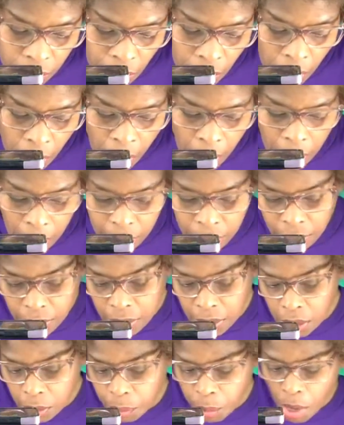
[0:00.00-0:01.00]
Ah,
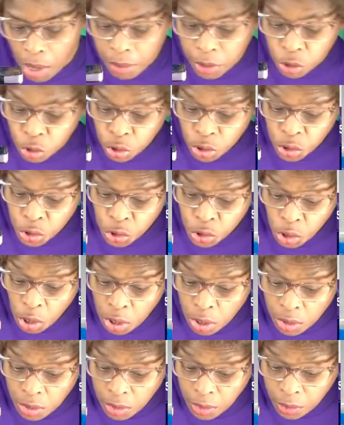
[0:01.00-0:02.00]
see, I probably should have
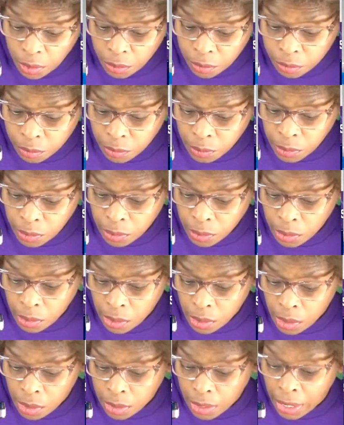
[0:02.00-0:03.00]
started there.
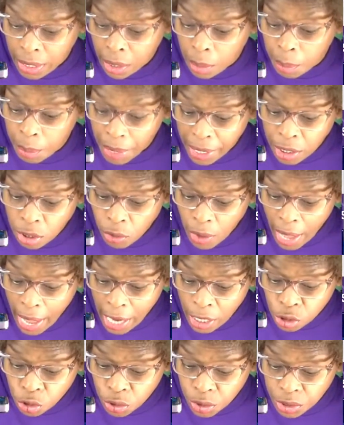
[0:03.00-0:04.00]
Like a painter
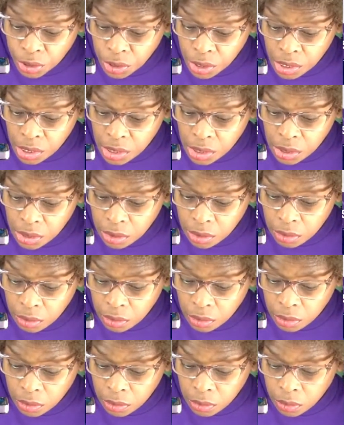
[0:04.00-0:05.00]
actually does
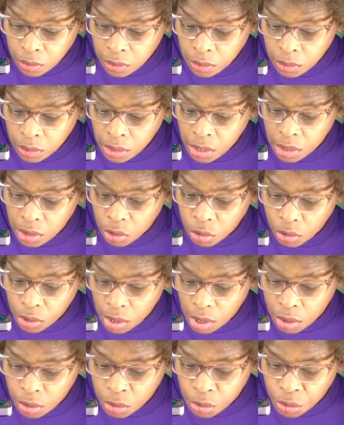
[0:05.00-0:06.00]
cut their
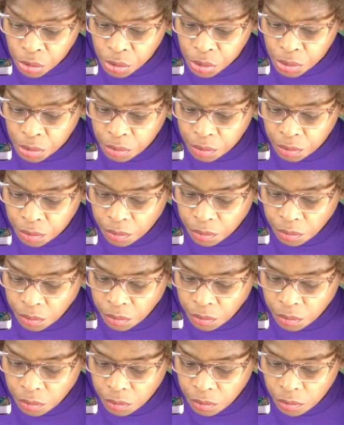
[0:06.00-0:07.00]
colors.
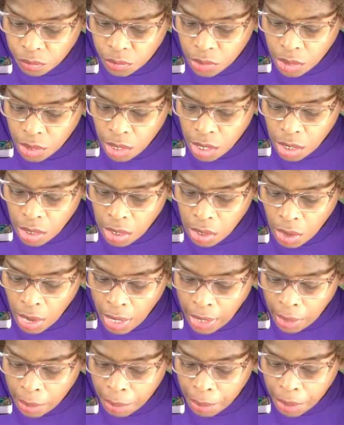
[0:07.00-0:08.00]
Now
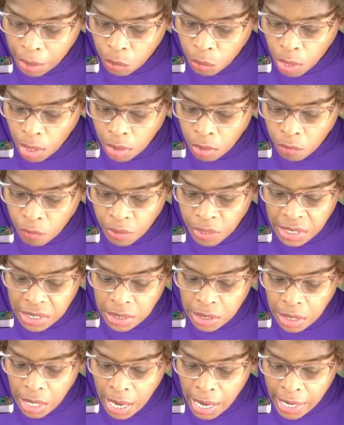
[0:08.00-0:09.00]
I could paint right over
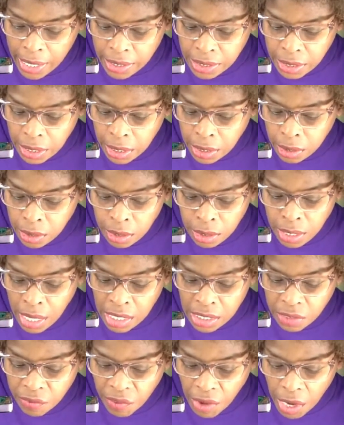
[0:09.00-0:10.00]
these lines, and
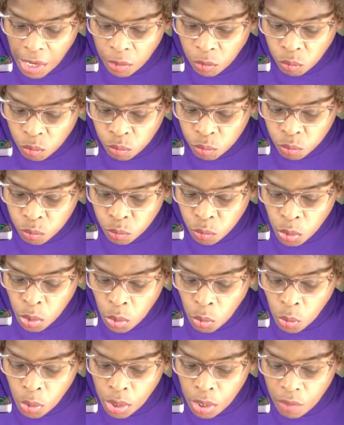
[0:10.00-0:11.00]
that's fine.
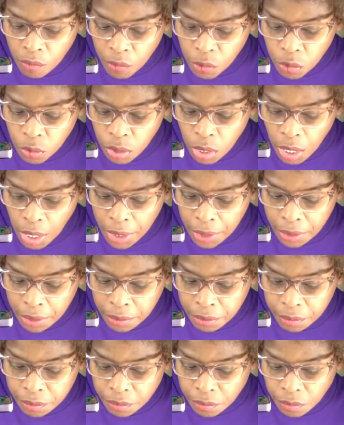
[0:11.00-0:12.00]
Whatever you'd like.
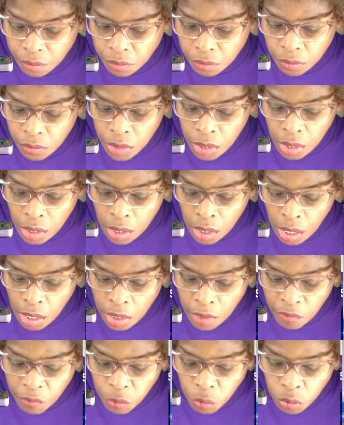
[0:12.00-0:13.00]

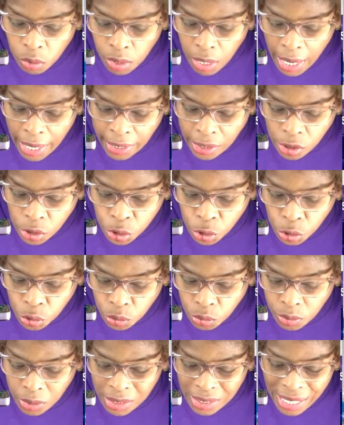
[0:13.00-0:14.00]
And if you'd like
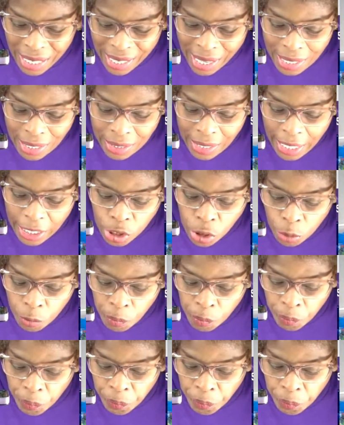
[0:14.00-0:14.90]
to, because I kind of like to